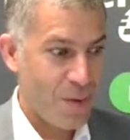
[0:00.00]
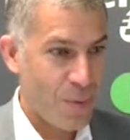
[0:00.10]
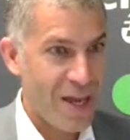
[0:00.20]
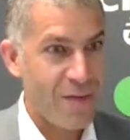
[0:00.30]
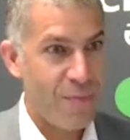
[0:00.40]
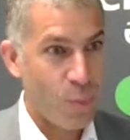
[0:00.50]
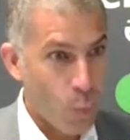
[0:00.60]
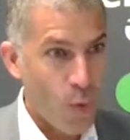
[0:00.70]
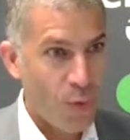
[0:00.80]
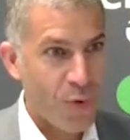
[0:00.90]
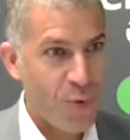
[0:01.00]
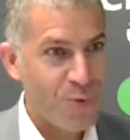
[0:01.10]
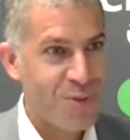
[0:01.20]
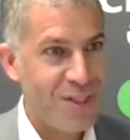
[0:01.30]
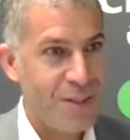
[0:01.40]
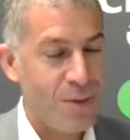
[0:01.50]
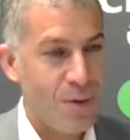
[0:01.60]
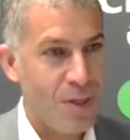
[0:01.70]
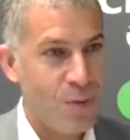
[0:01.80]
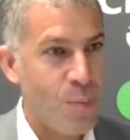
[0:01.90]
have workers in
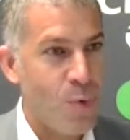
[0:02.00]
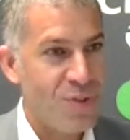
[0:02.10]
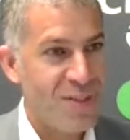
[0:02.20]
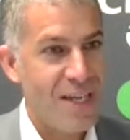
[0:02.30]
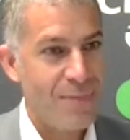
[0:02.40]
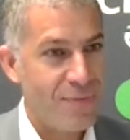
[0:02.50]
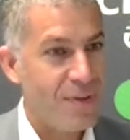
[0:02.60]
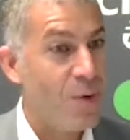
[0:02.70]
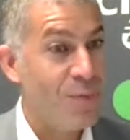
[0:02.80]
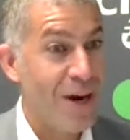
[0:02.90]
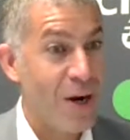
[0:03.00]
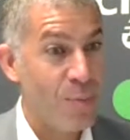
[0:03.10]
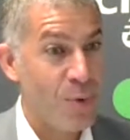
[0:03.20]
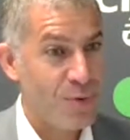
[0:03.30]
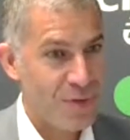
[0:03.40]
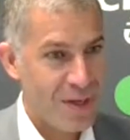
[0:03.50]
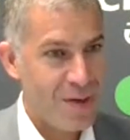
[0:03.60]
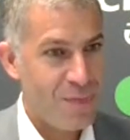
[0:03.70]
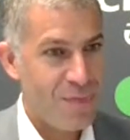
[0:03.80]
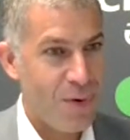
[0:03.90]
a more safe environment
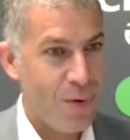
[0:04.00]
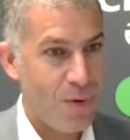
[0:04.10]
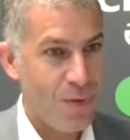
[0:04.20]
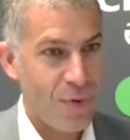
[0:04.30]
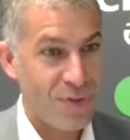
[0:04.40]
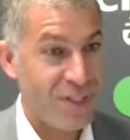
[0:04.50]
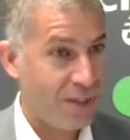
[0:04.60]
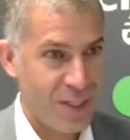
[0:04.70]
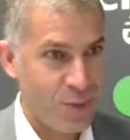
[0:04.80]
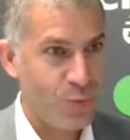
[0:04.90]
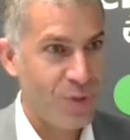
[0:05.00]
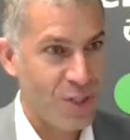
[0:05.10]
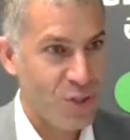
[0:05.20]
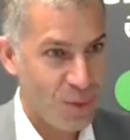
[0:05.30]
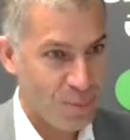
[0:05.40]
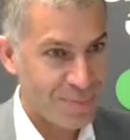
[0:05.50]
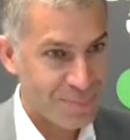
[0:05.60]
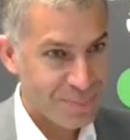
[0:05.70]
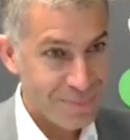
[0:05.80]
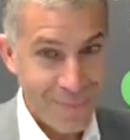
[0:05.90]
for their day-to-day job.
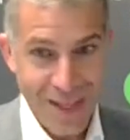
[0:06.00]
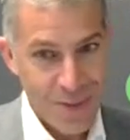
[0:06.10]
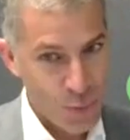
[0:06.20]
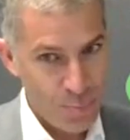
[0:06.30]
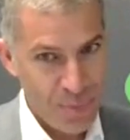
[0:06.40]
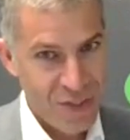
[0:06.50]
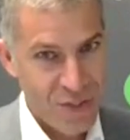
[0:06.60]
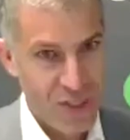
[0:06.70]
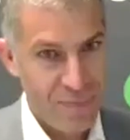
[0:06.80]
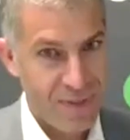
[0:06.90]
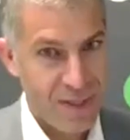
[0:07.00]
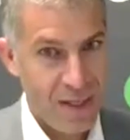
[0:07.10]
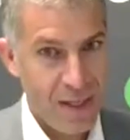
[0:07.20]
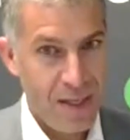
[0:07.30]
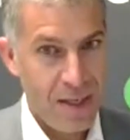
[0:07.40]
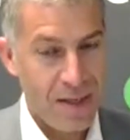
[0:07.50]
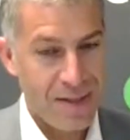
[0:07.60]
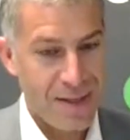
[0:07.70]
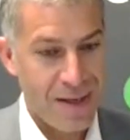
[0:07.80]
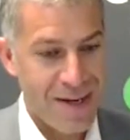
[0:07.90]
So big shift,
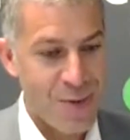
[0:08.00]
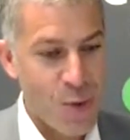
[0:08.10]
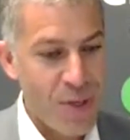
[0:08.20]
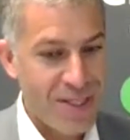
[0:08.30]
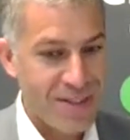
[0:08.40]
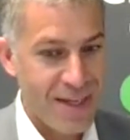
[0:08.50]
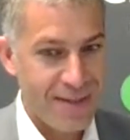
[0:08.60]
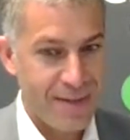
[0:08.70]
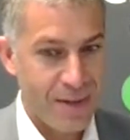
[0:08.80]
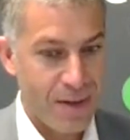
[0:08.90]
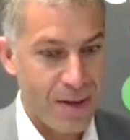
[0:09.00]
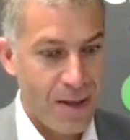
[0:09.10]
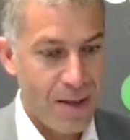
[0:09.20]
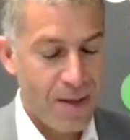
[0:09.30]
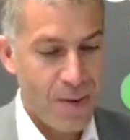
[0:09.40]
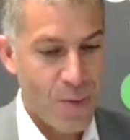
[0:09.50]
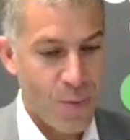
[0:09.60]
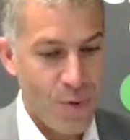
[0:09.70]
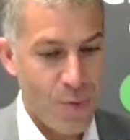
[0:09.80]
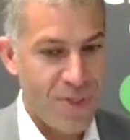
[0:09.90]
and knowing that
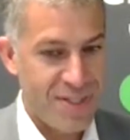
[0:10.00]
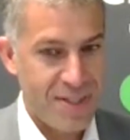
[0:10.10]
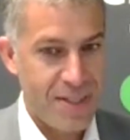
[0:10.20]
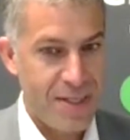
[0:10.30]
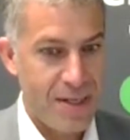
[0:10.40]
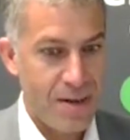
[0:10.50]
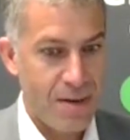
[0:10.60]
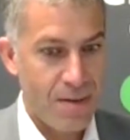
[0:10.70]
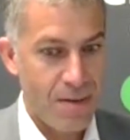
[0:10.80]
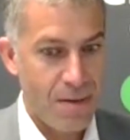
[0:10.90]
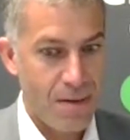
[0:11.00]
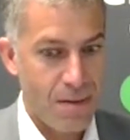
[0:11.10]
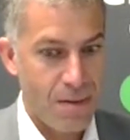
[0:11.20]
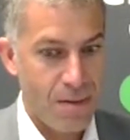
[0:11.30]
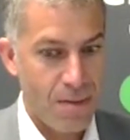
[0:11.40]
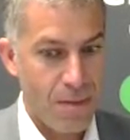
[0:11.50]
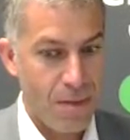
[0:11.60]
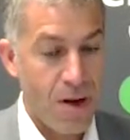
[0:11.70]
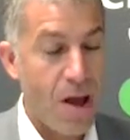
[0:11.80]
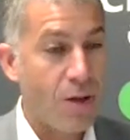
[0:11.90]
we see a
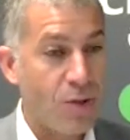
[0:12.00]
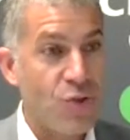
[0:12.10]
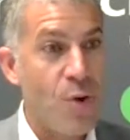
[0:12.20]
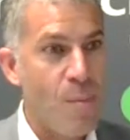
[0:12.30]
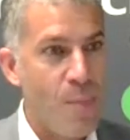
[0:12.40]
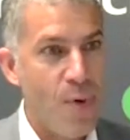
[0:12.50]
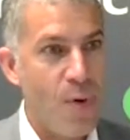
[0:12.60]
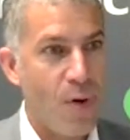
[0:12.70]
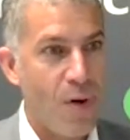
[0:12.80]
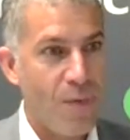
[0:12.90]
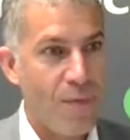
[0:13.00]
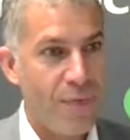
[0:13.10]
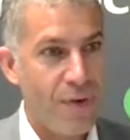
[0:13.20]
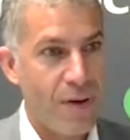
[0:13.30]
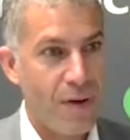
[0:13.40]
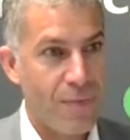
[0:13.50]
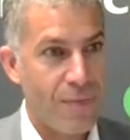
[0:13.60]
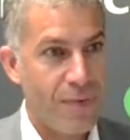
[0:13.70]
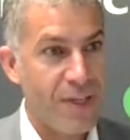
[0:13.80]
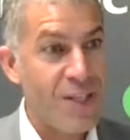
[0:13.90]
large number of
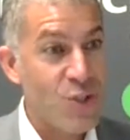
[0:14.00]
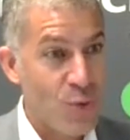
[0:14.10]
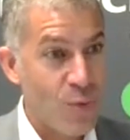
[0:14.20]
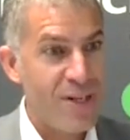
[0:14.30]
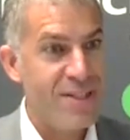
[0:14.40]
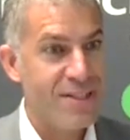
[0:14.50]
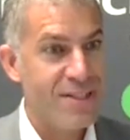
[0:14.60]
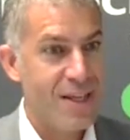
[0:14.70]
injuries